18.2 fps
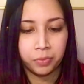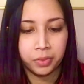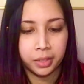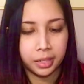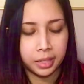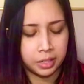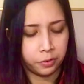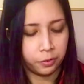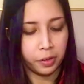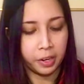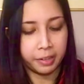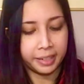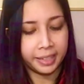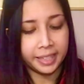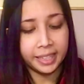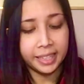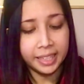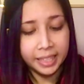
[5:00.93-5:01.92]
It's
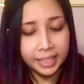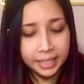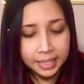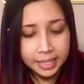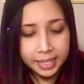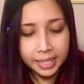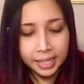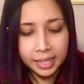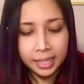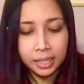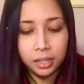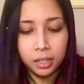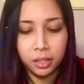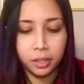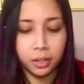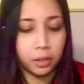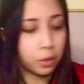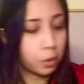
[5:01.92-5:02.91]
very easy,
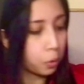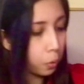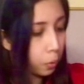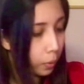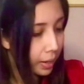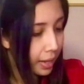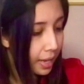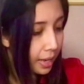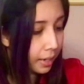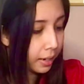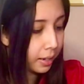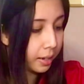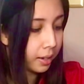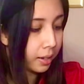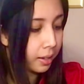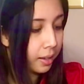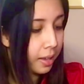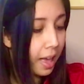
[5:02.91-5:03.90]
quick,
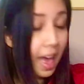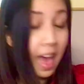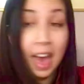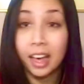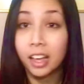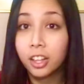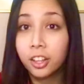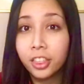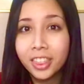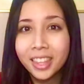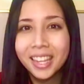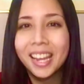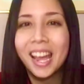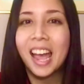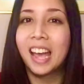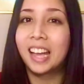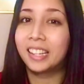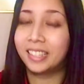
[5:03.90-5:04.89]
healthy,
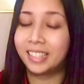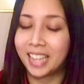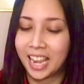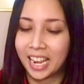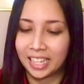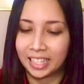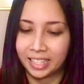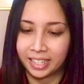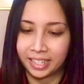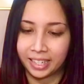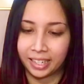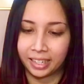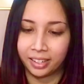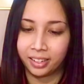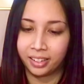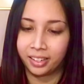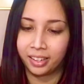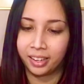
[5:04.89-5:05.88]
and tasty.
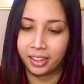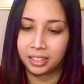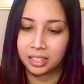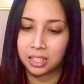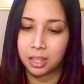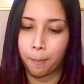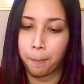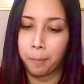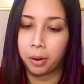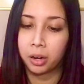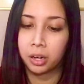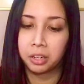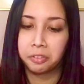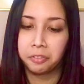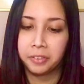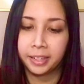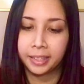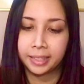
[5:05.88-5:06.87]
It's the
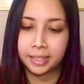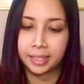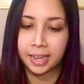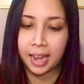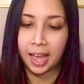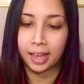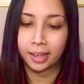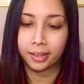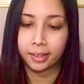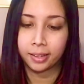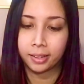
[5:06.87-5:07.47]
perfect snack.